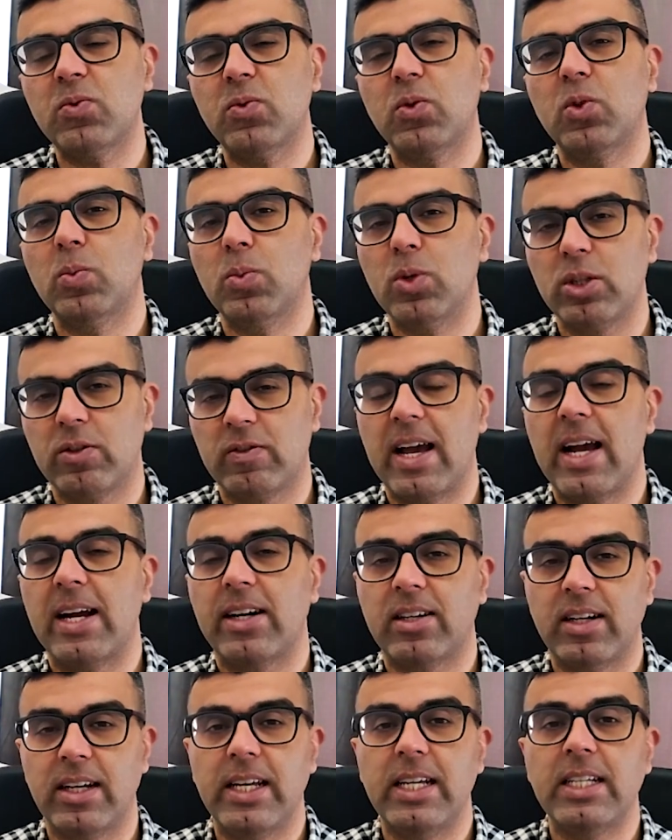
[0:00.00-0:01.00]
foremost
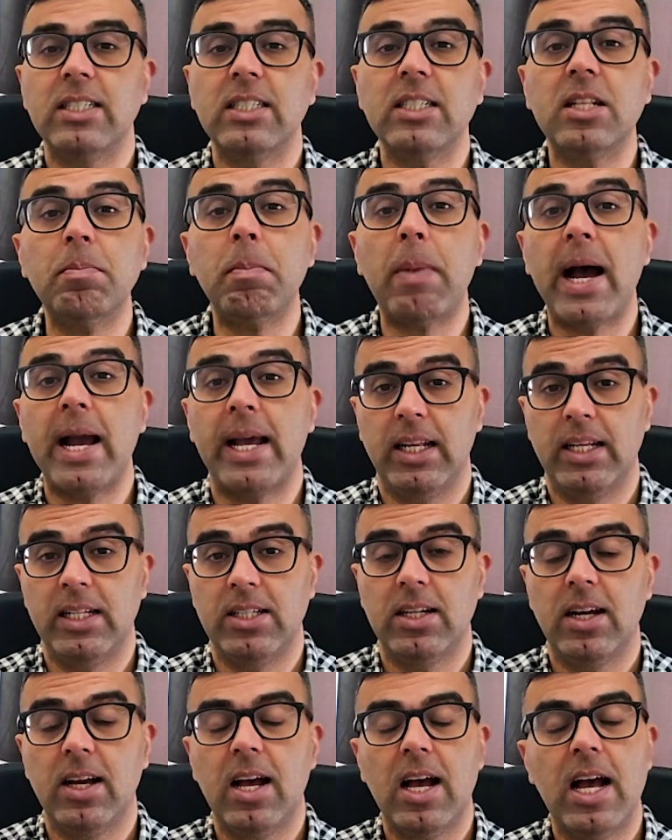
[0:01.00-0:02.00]
factor is the mileage,
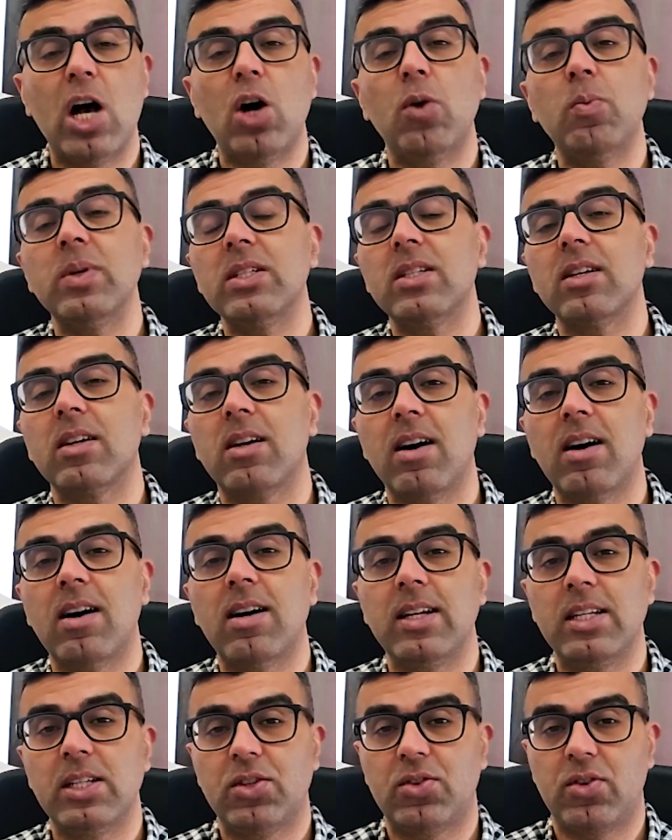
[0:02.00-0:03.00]
how much the car
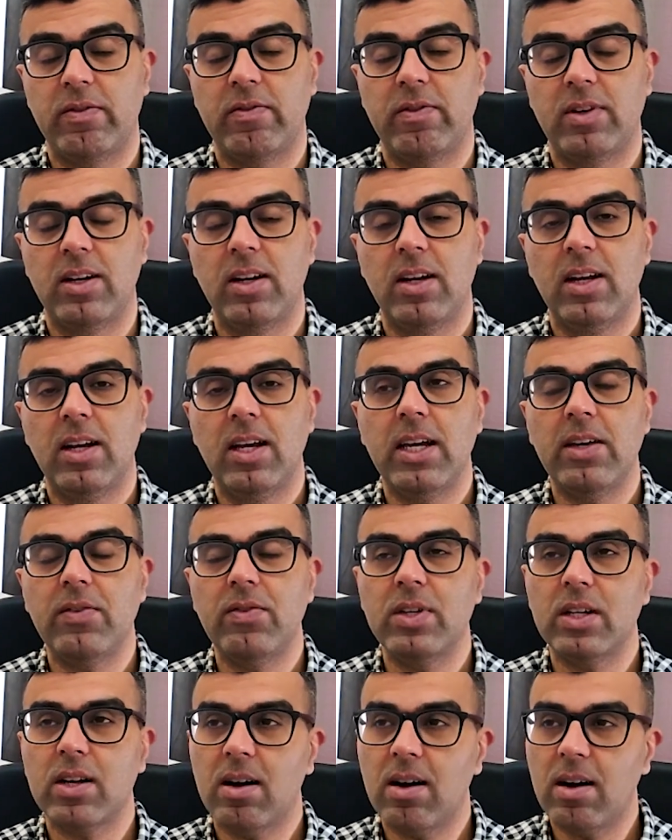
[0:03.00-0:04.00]
is driven. If
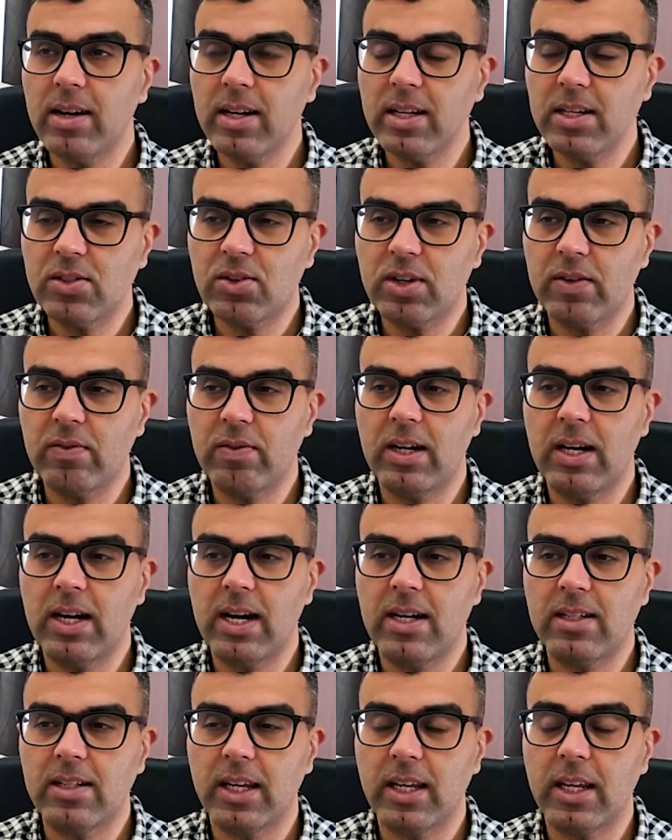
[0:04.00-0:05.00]
the car is driven,
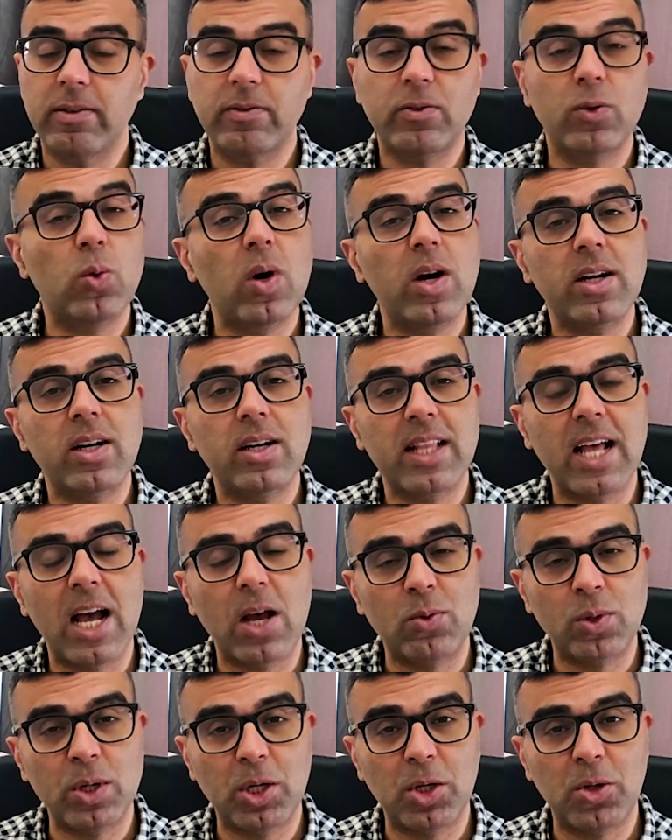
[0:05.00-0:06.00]
let's say
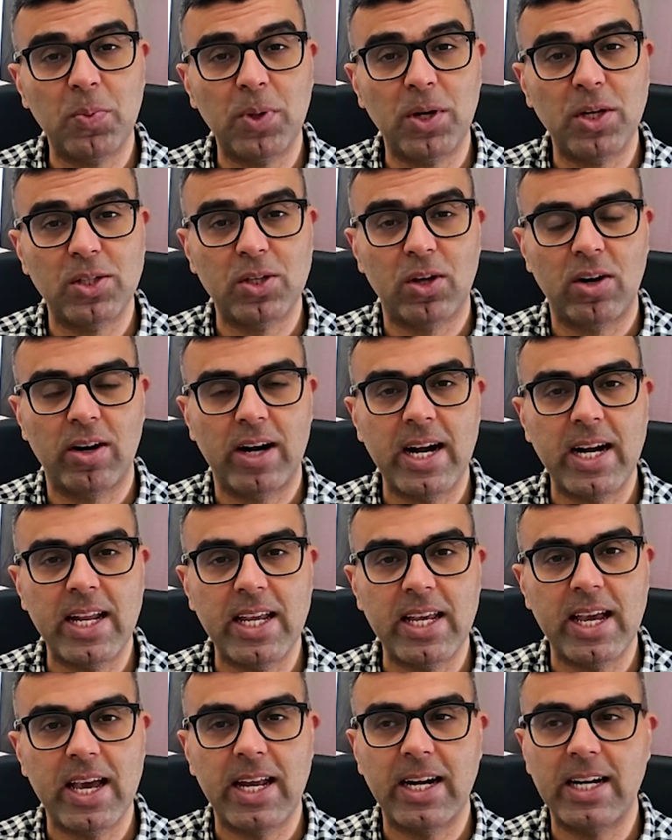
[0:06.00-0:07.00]
400,000 kilometers
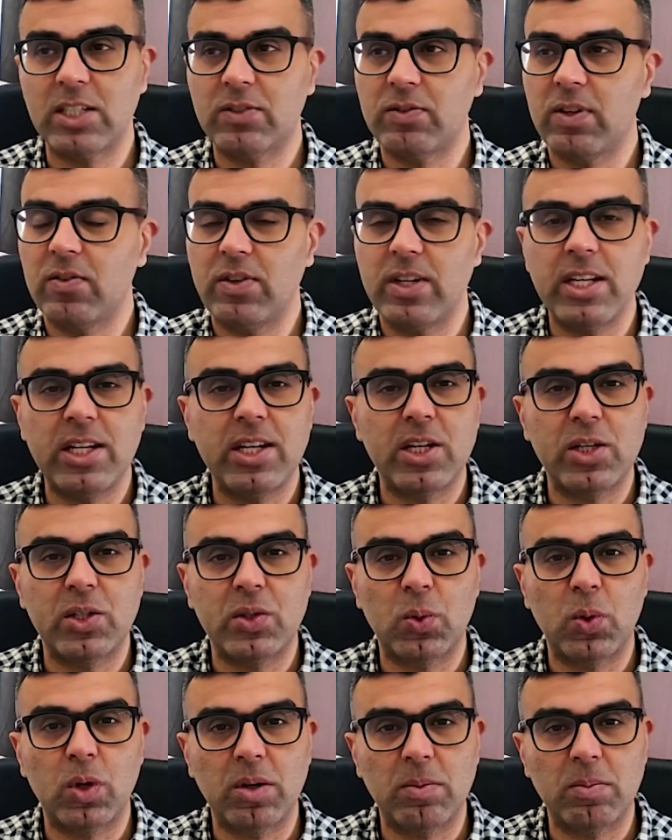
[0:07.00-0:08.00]
already, and it's 15 years
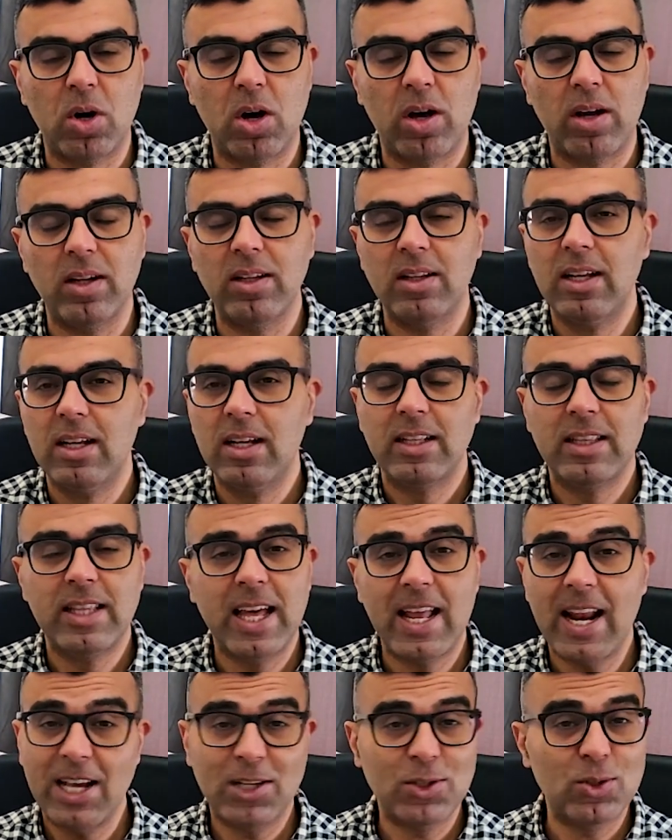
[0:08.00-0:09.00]
old model,
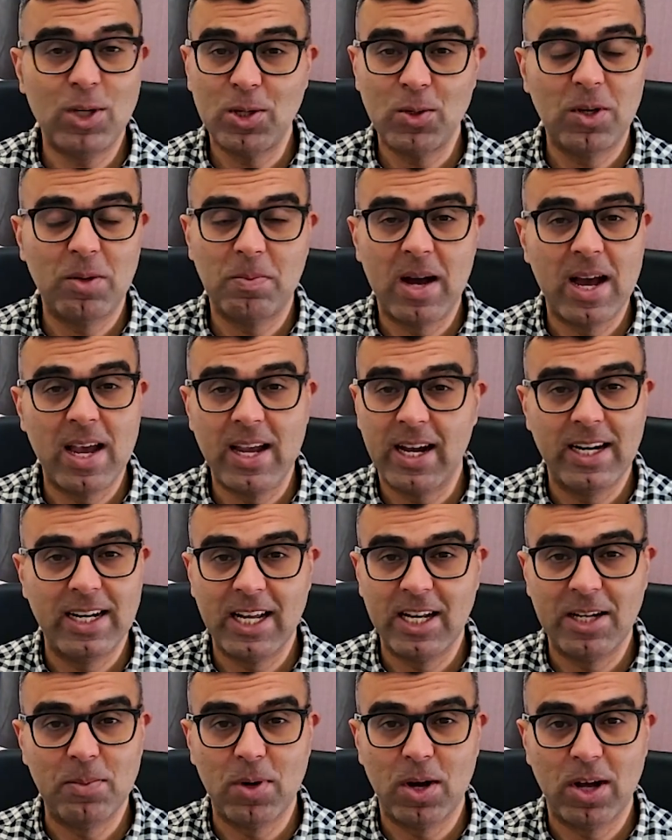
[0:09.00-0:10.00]
then actually you're buying a
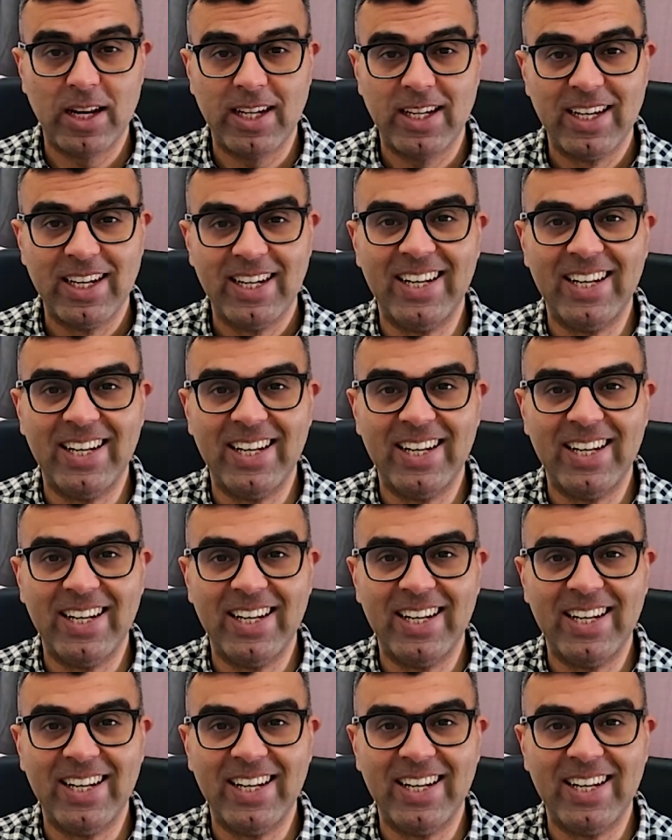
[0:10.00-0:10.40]
dead body.